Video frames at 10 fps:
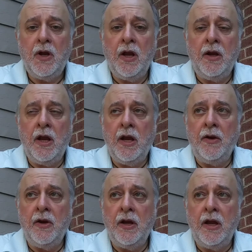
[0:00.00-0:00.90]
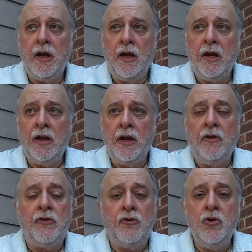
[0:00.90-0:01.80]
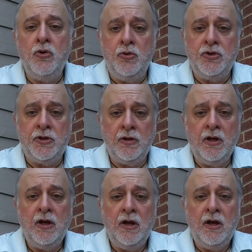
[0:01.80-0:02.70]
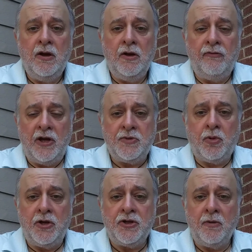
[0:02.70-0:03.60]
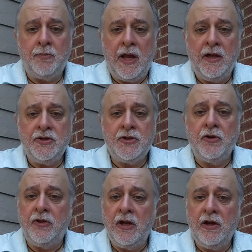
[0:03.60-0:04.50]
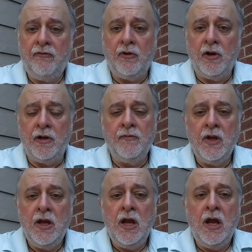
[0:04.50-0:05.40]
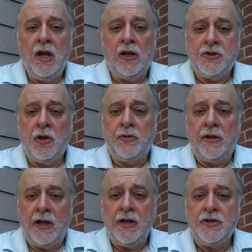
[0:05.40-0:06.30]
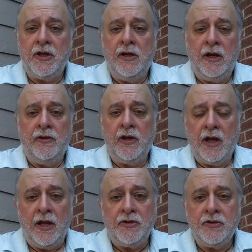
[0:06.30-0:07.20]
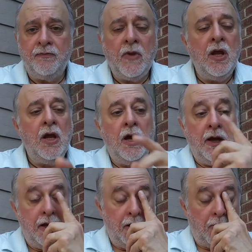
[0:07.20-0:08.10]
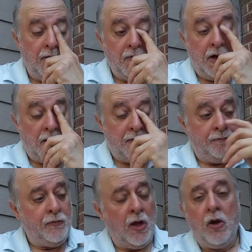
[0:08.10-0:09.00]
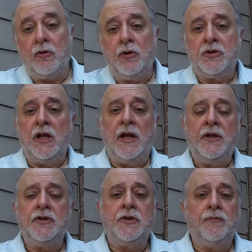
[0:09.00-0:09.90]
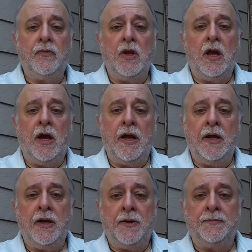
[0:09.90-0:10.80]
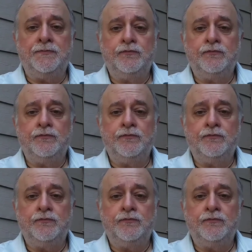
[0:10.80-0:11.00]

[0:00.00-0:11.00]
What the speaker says: enthused Vice President Pence to think differently. Let's hope that that is indeed the case. Anyway, along those lines, I